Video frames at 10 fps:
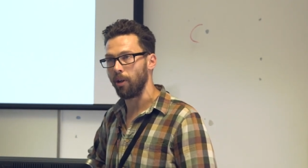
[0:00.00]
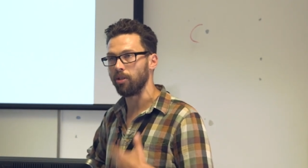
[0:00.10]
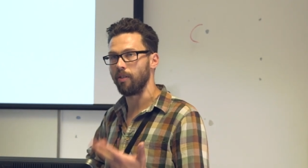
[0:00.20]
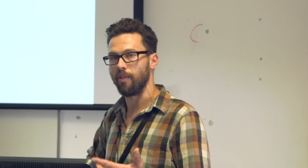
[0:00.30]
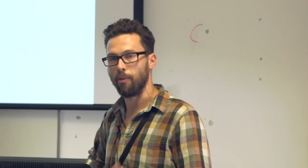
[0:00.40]

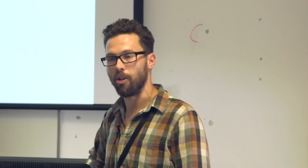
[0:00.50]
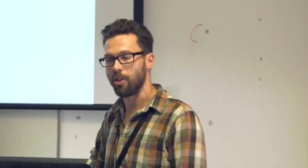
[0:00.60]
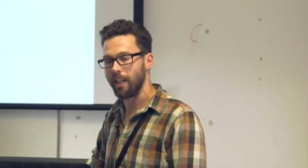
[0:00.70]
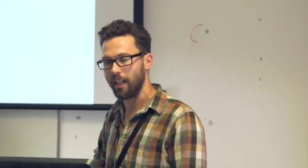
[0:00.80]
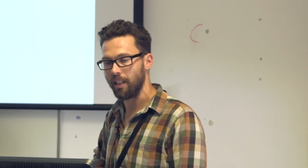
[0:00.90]
positive
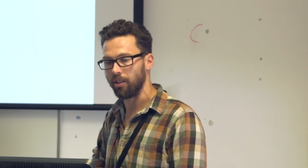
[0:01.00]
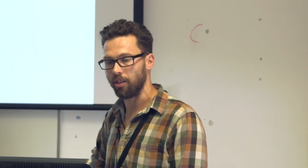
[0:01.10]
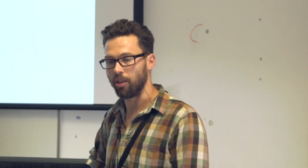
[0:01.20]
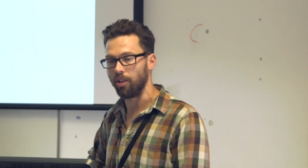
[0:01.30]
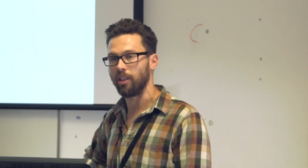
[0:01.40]
emotionality is
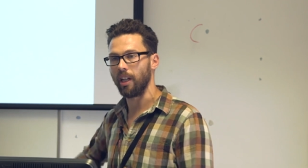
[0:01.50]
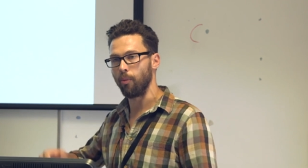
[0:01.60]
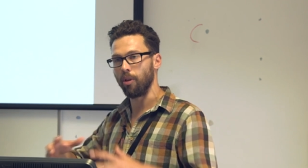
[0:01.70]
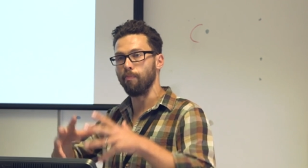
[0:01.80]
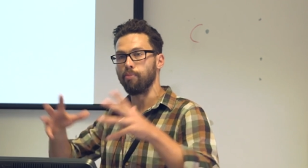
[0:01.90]
associated
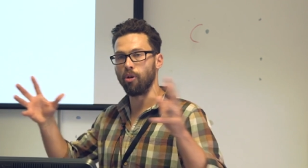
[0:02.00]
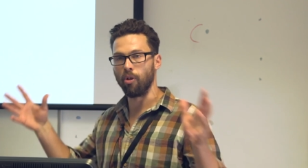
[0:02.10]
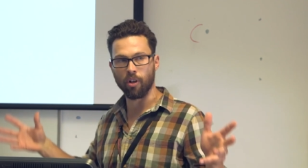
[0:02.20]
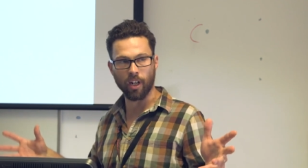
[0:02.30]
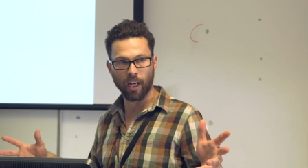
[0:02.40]
with
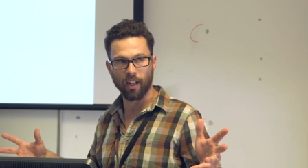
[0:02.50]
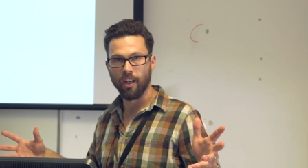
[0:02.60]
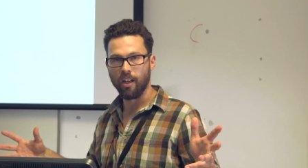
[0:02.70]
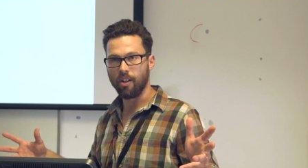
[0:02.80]
broadening